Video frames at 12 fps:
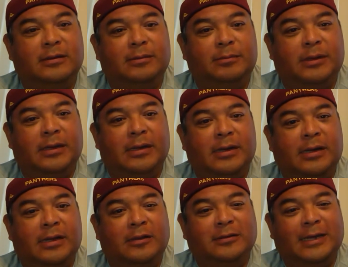but
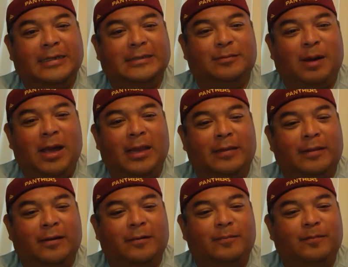it looks like he's smiling
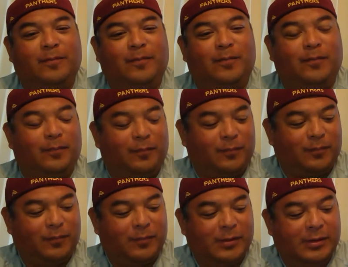though.
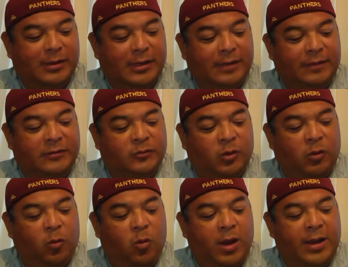And these were
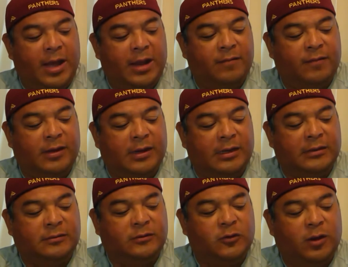1 out
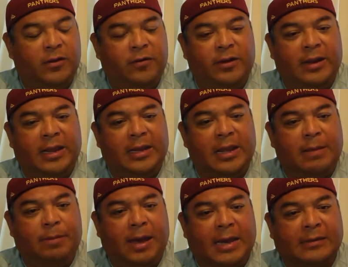of 288
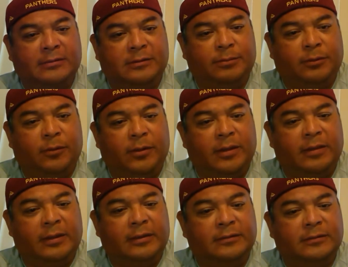packs to pull one of
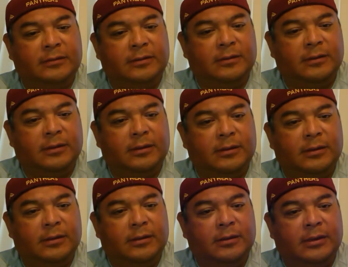these,
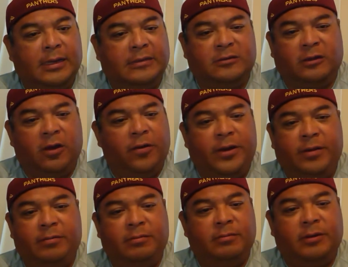and it's loaded.
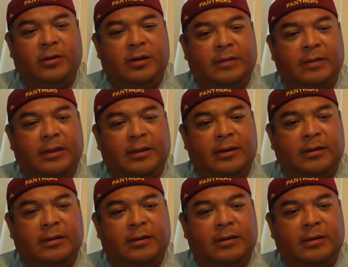You know, I think